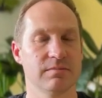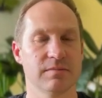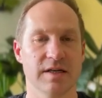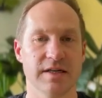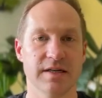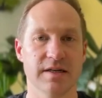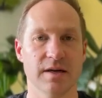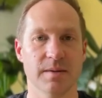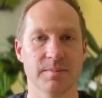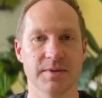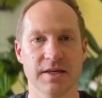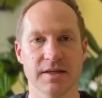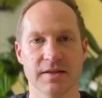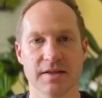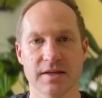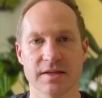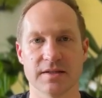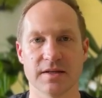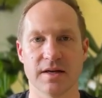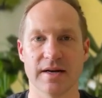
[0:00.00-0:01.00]
I need to update
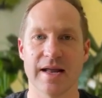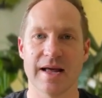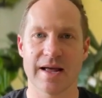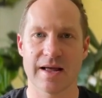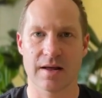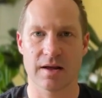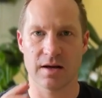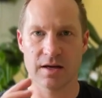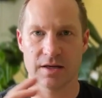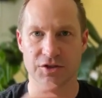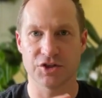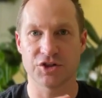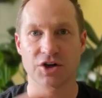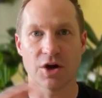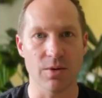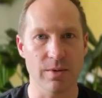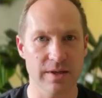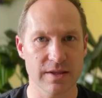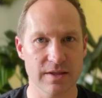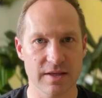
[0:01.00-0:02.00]
this on
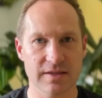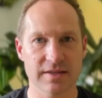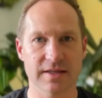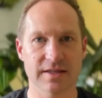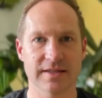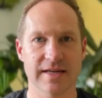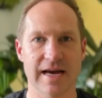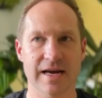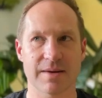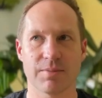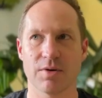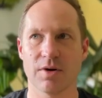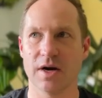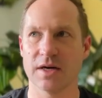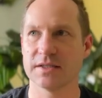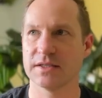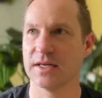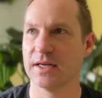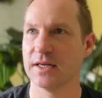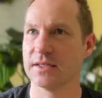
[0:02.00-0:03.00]
showing this exact
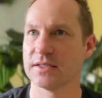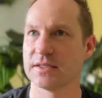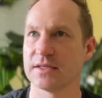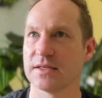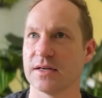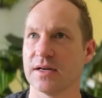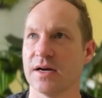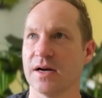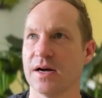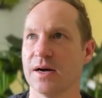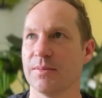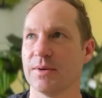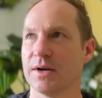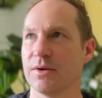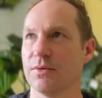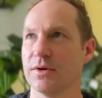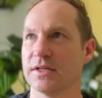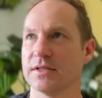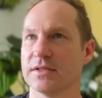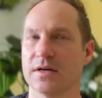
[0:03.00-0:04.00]
process, but I
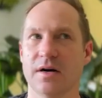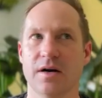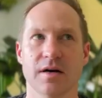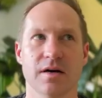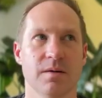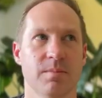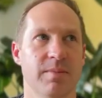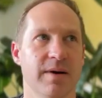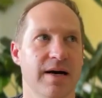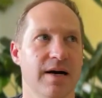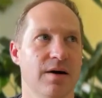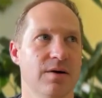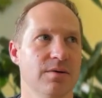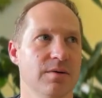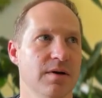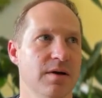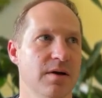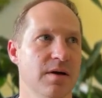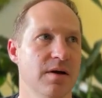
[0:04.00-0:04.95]
want to talk about